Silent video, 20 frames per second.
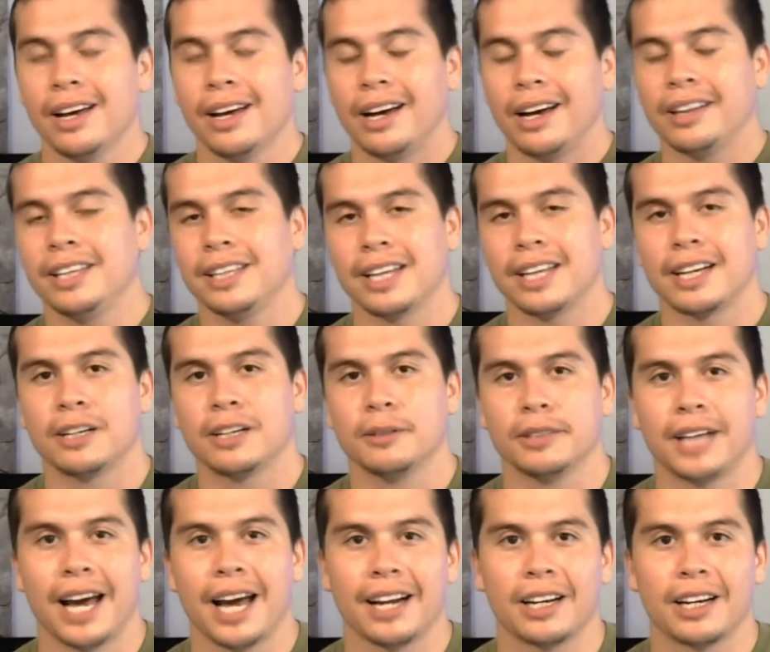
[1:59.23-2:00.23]
I think that
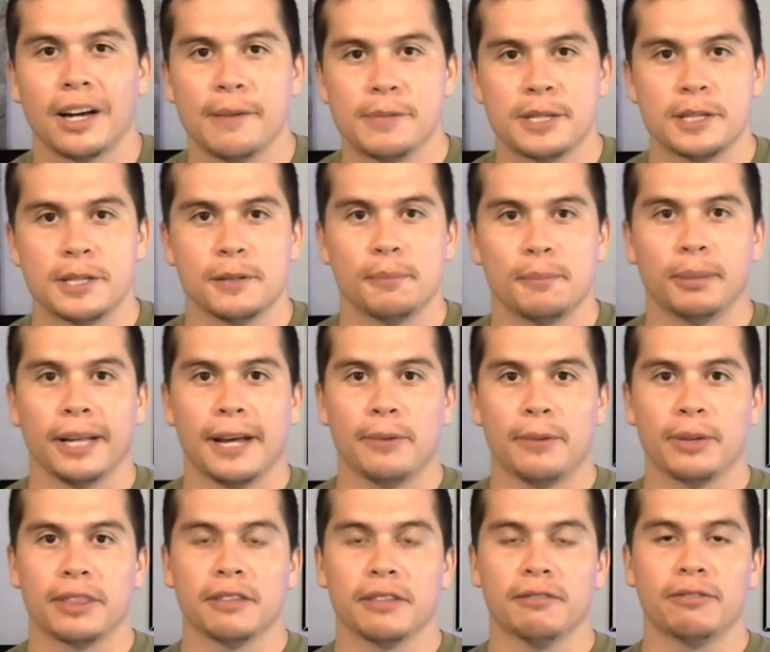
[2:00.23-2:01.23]
kind of comes into play
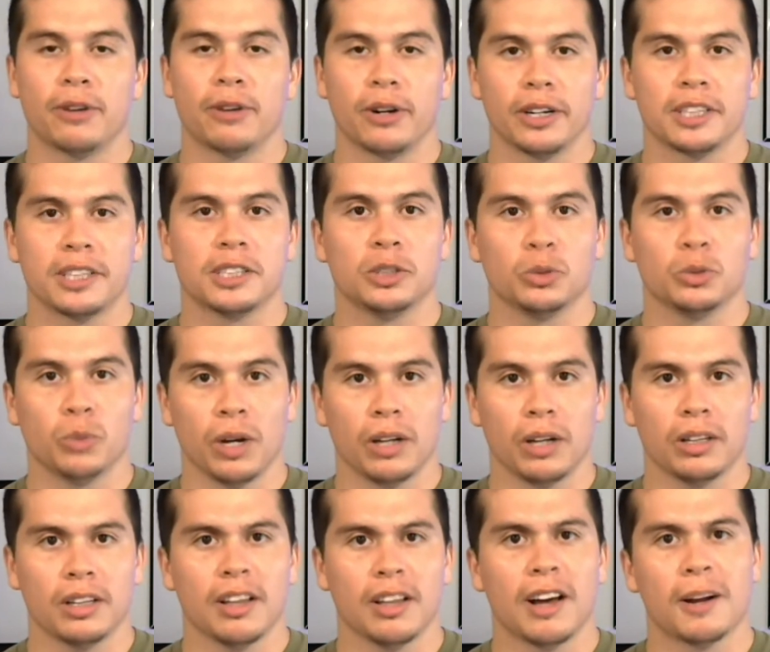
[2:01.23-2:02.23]
with the verdict as well.
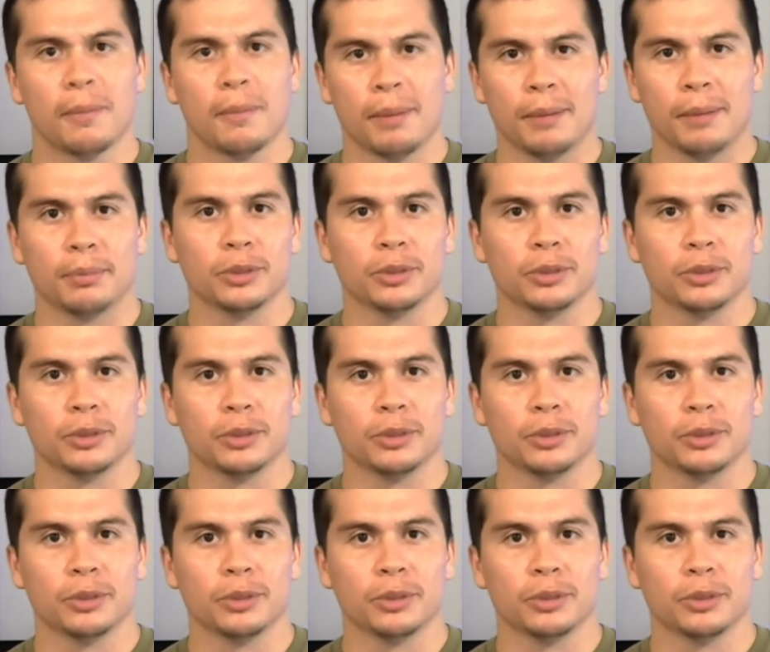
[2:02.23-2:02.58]
A lot of people